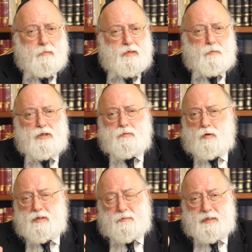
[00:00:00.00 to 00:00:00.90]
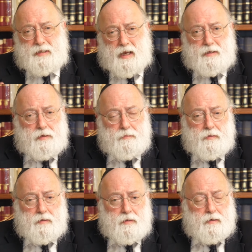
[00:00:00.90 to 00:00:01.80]
Much more to be said,
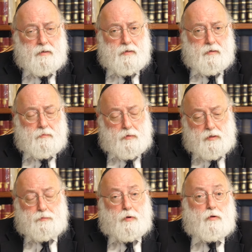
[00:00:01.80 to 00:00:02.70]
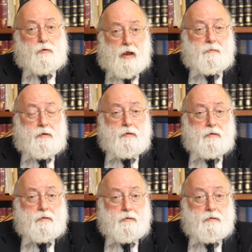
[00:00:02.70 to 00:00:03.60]
but this program,
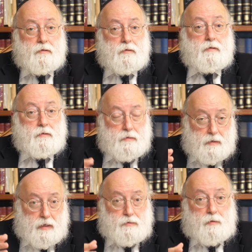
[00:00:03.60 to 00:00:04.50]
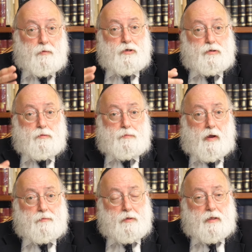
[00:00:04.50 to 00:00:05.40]
as Moshe would
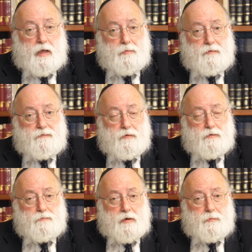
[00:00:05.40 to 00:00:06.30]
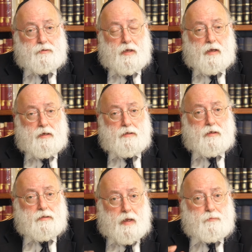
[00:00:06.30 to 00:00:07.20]
probably tell me if he heard what I'm saying, he
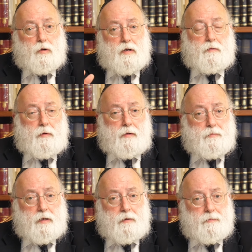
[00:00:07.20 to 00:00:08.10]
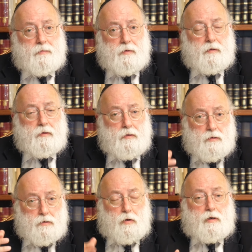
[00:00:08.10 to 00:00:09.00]
says, Stop talking about me.
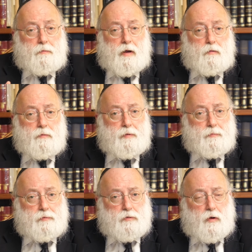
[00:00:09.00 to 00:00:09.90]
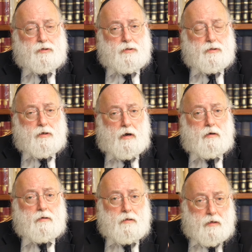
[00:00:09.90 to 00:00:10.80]
Talk about what people's questions
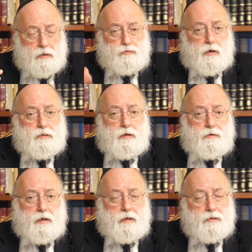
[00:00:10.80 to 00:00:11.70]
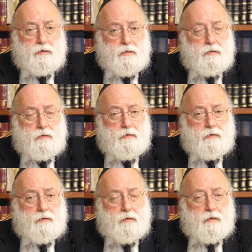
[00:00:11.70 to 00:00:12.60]
are, address their needs,
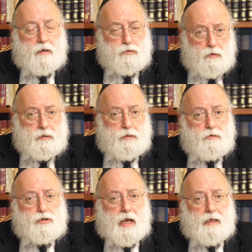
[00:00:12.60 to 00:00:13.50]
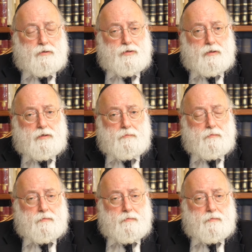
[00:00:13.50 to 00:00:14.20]
address their challenges.